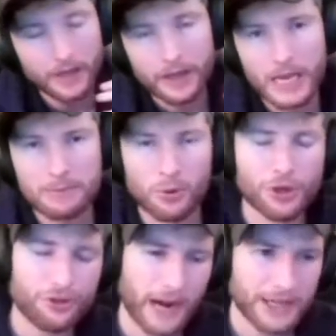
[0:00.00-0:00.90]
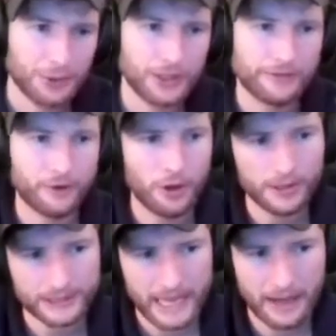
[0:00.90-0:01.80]
It more gradually falls
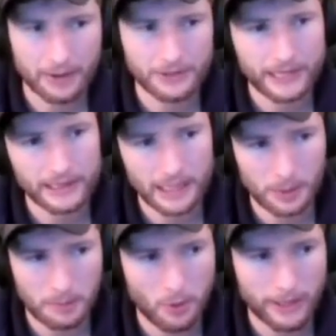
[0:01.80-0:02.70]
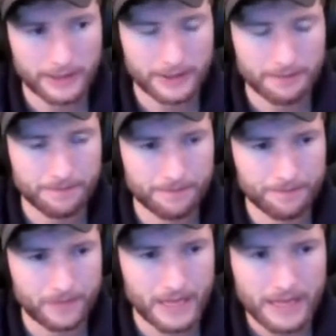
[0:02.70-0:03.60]
down to that lower point.
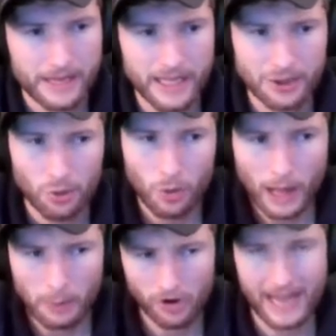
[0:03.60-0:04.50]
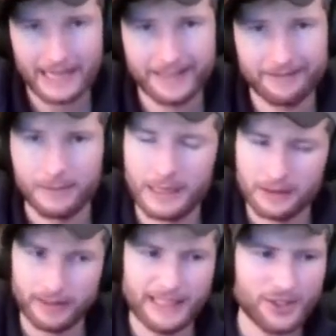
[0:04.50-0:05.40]
And while we're at it,
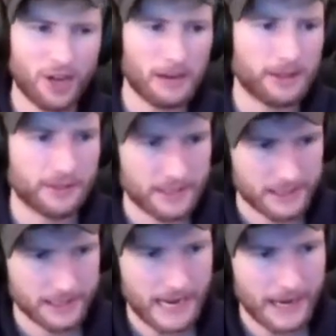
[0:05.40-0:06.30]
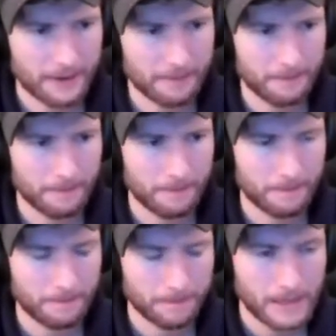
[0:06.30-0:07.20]
let's talk about the sustain.
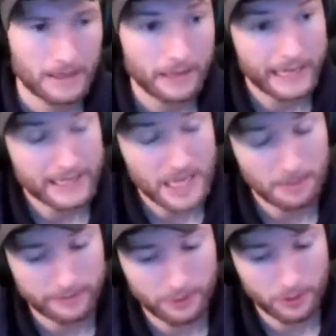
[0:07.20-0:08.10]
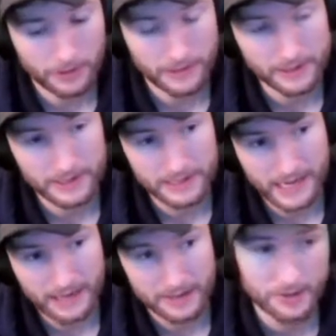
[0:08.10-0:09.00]
Like I said before, the
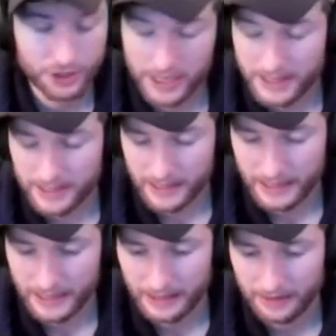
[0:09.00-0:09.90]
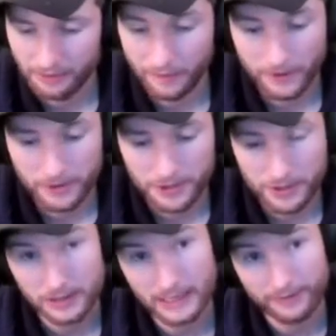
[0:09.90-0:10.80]
sustain just refers to the
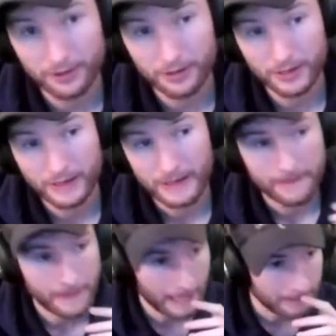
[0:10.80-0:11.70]
level that